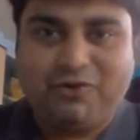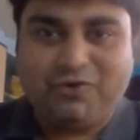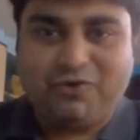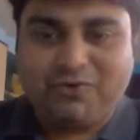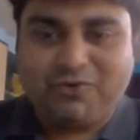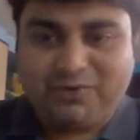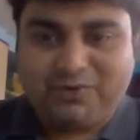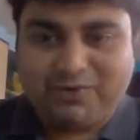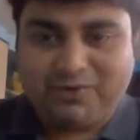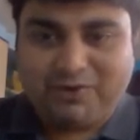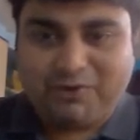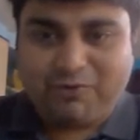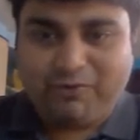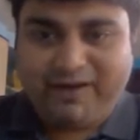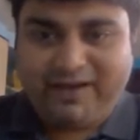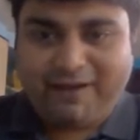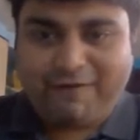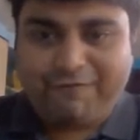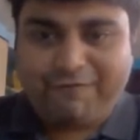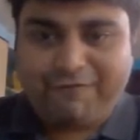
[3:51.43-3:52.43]
So
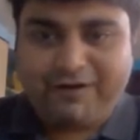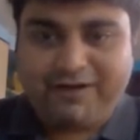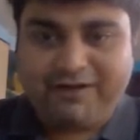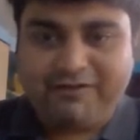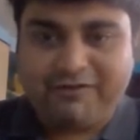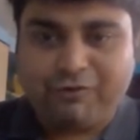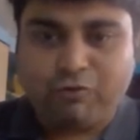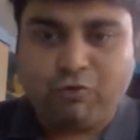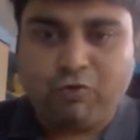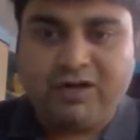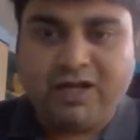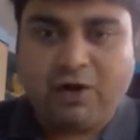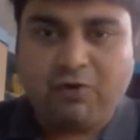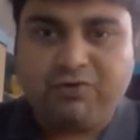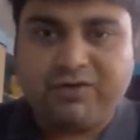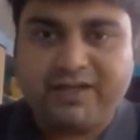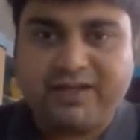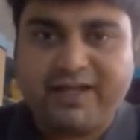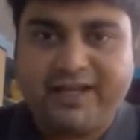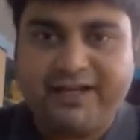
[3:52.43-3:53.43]
queen f8 is ruled
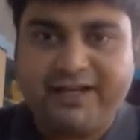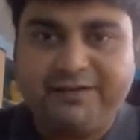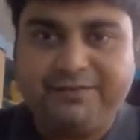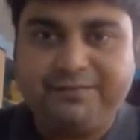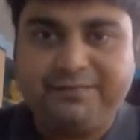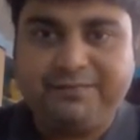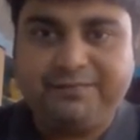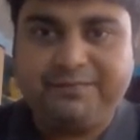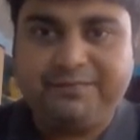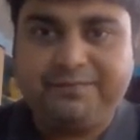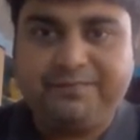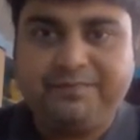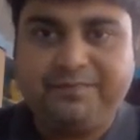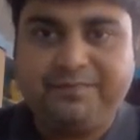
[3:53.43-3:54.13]
out again.